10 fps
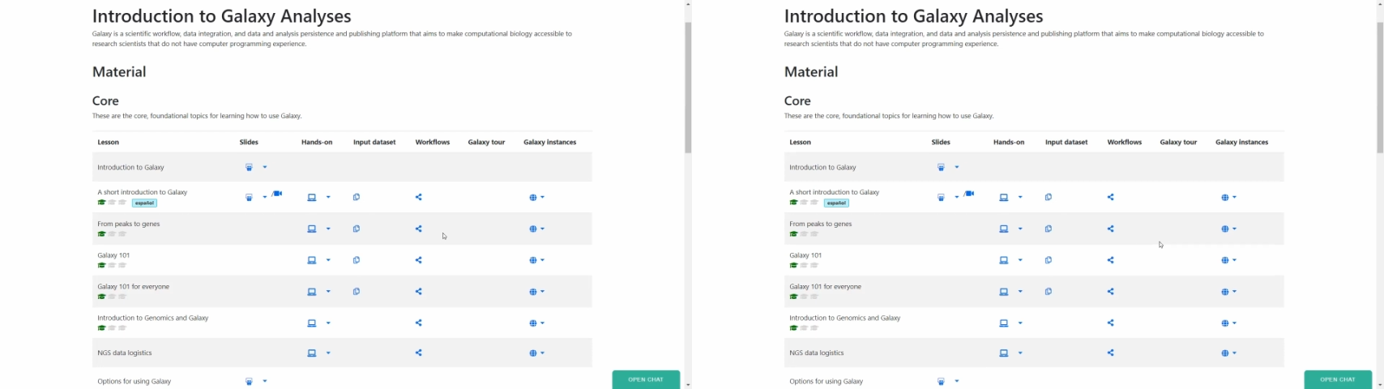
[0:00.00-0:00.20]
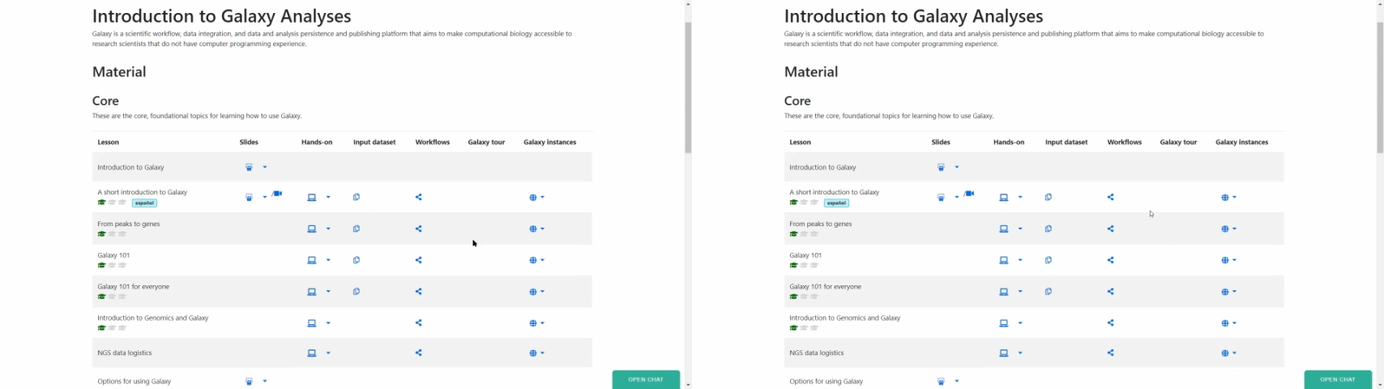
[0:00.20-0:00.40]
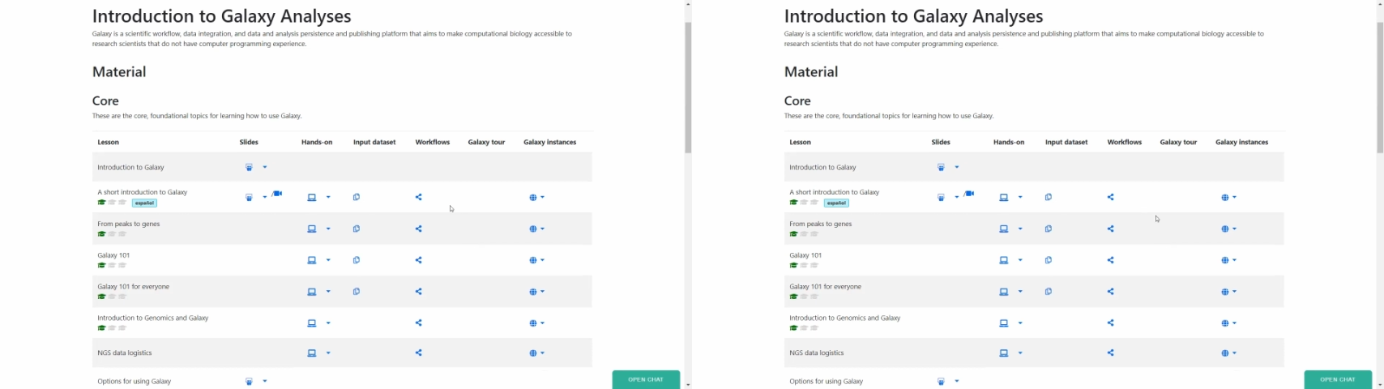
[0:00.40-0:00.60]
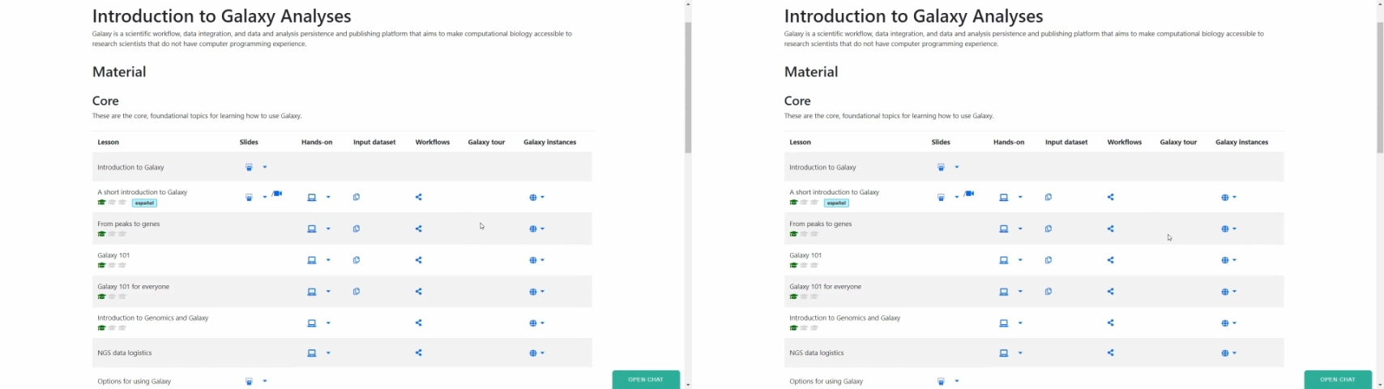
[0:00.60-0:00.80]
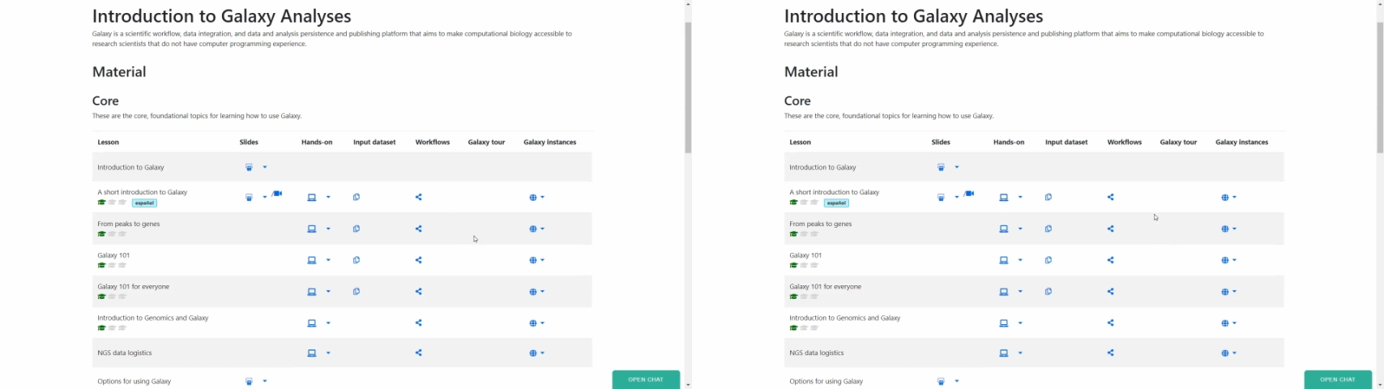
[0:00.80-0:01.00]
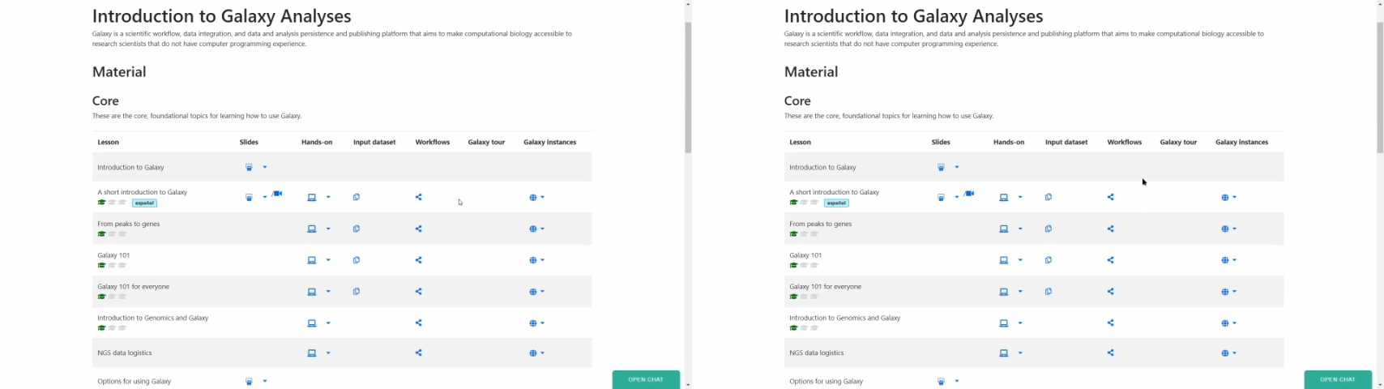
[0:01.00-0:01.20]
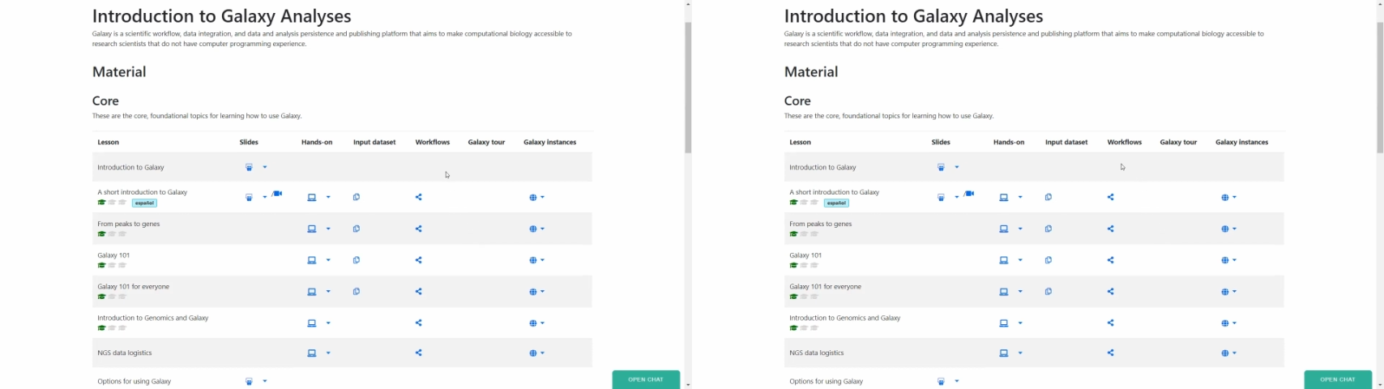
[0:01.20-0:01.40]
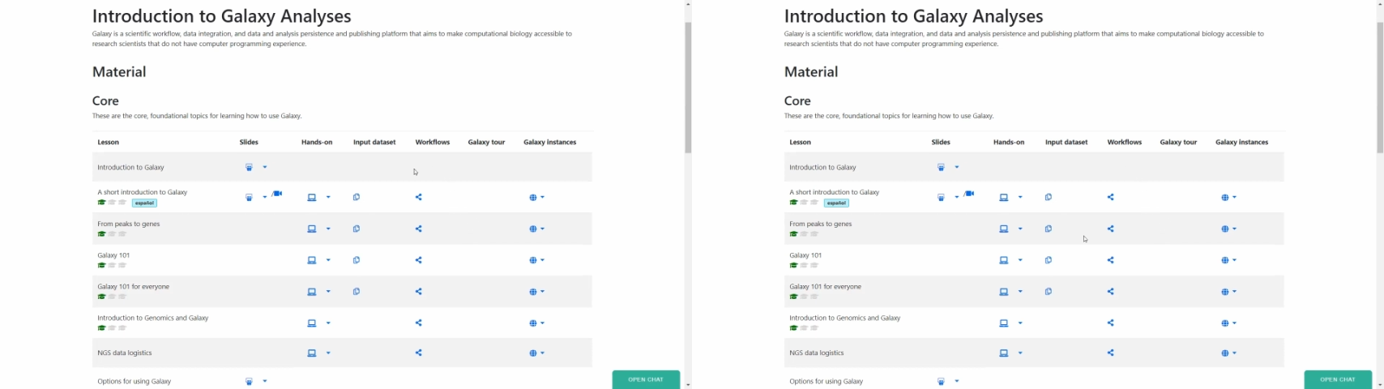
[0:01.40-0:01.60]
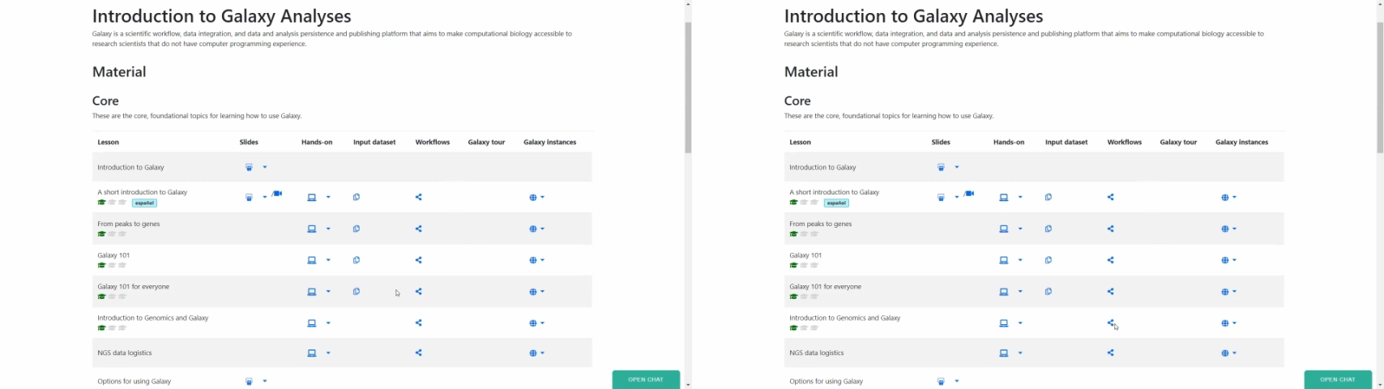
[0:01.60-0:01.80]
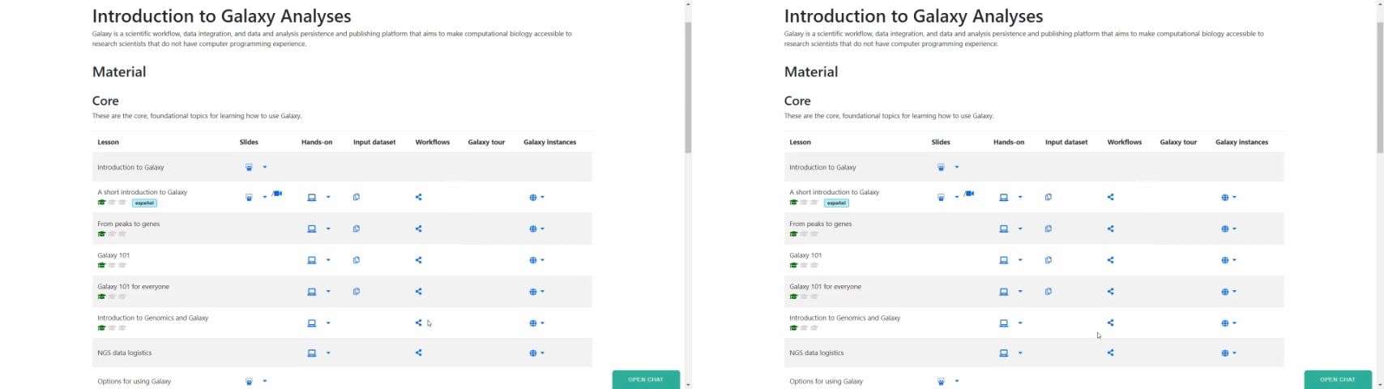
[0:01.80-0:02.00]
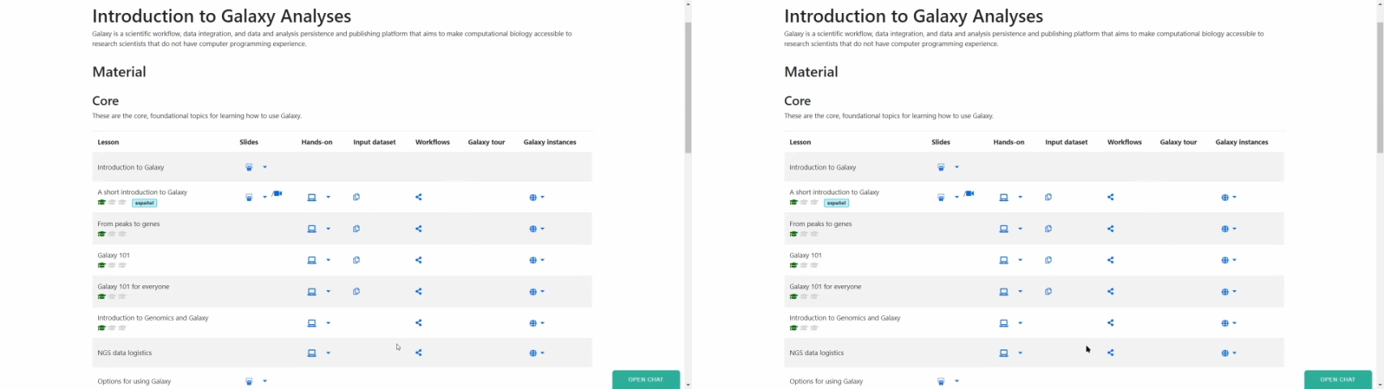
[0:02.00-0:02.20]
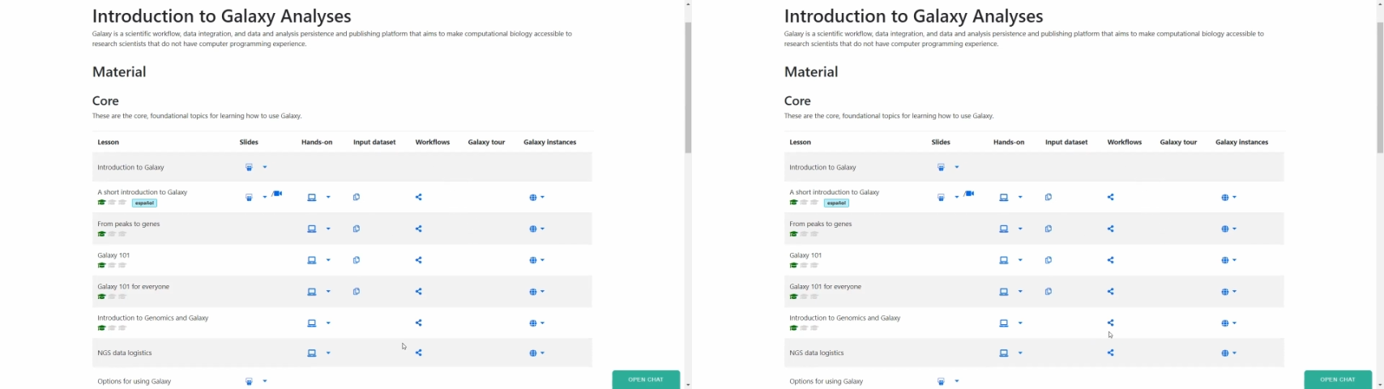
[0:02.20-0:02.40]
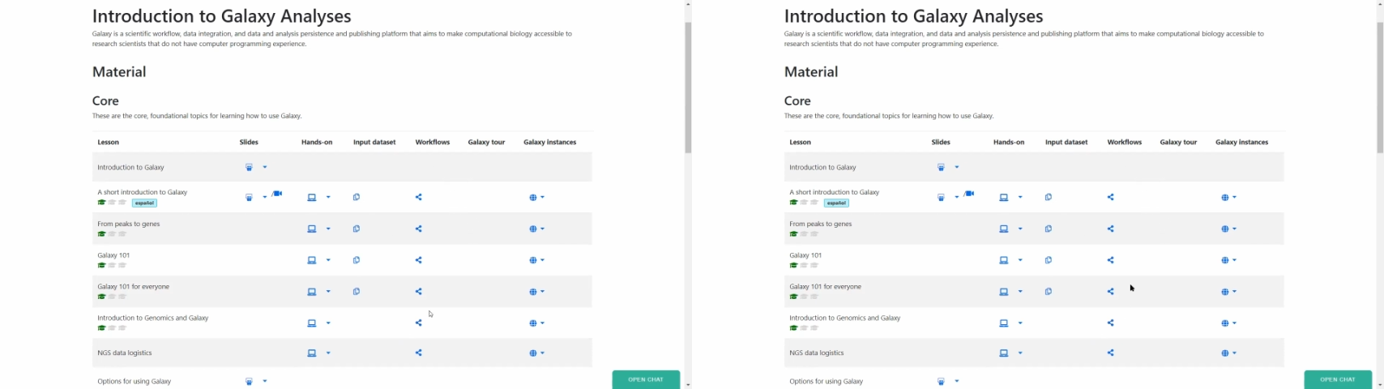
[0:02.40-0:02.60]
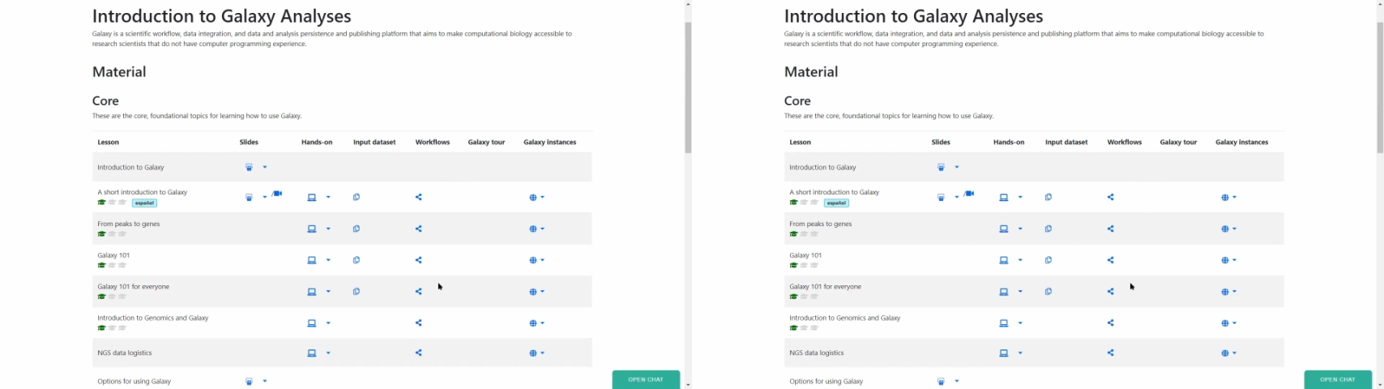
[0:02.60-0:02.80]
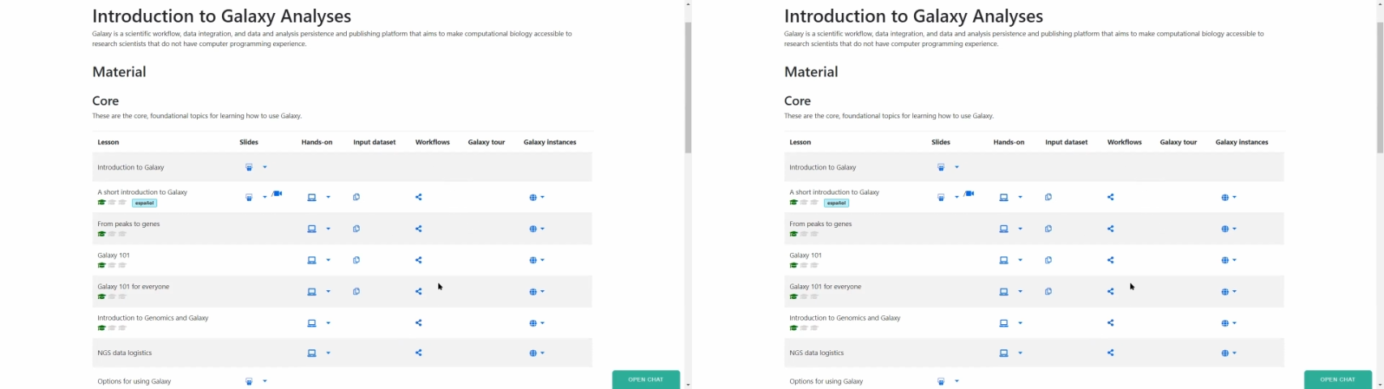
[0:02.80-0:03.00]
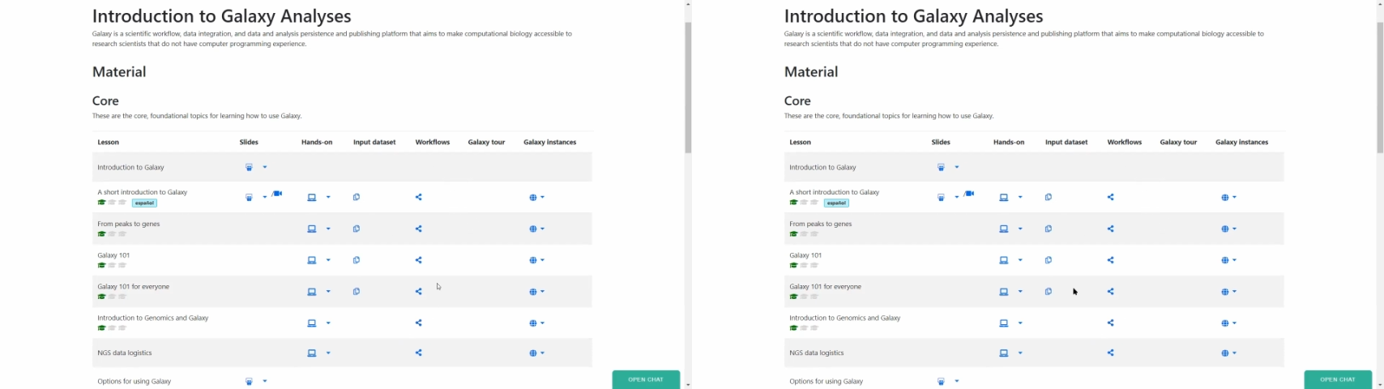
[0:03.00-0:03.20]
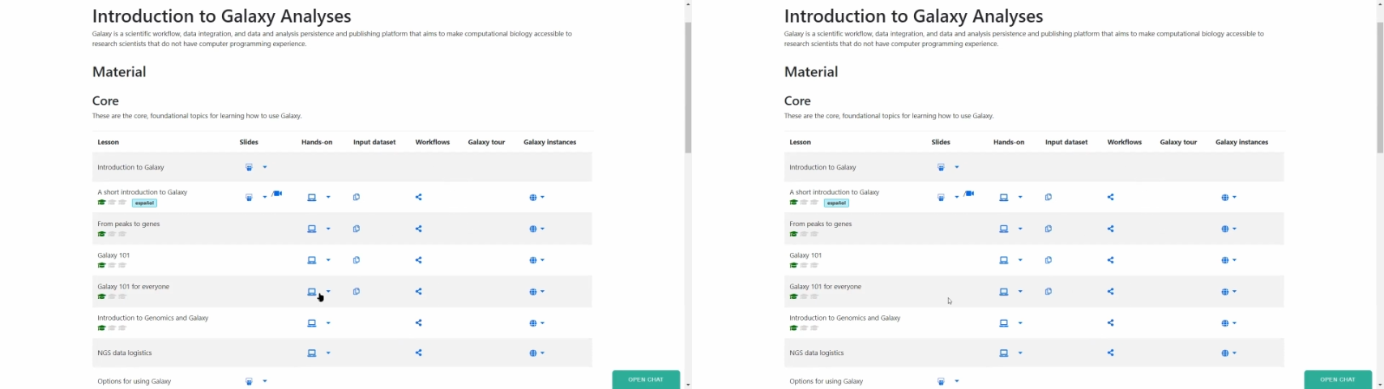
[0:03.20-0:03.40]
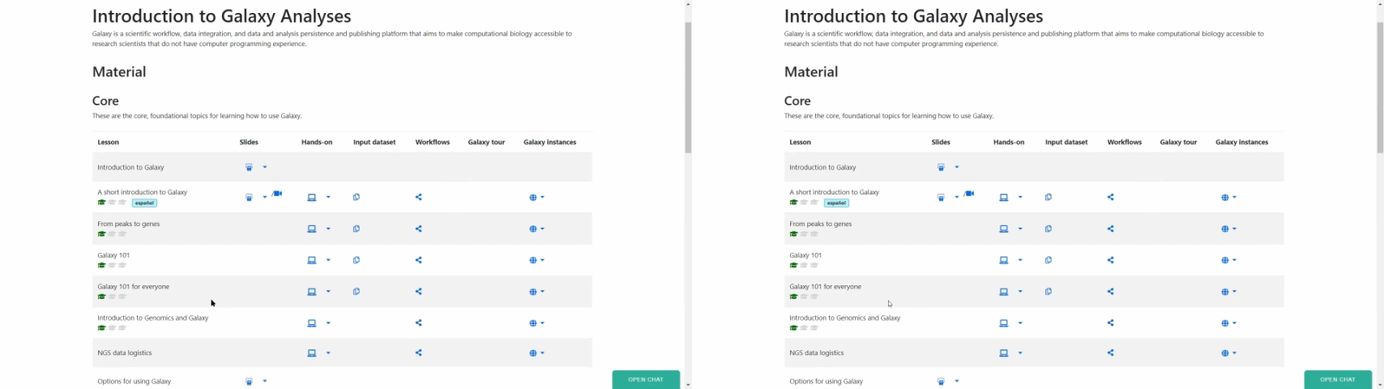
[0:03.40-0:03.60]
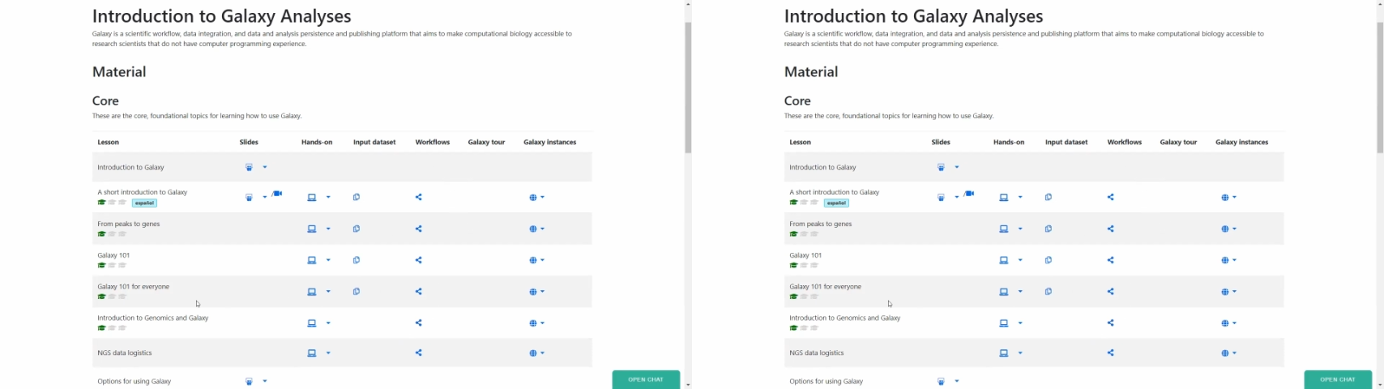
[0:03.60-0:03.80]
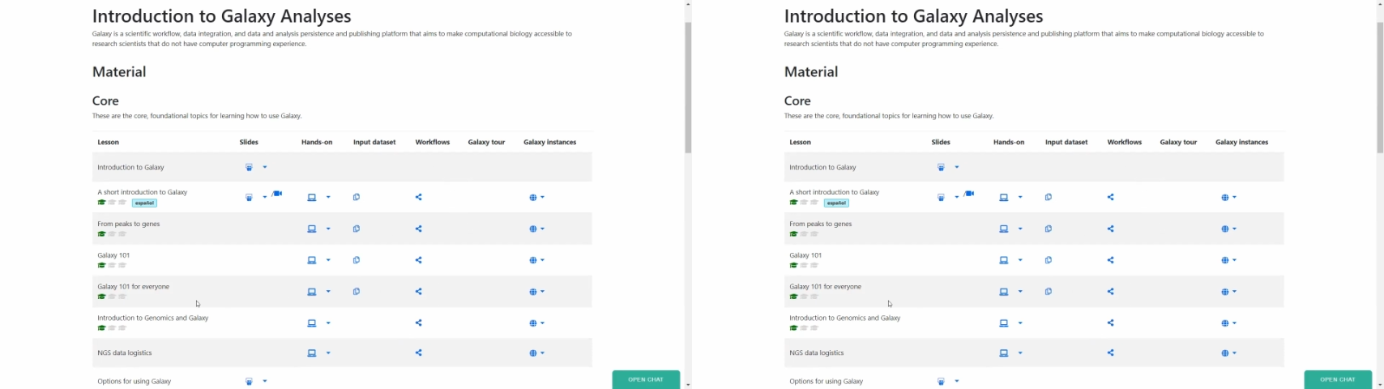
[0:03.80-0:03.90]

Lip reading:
Nobody's mouth can be seen.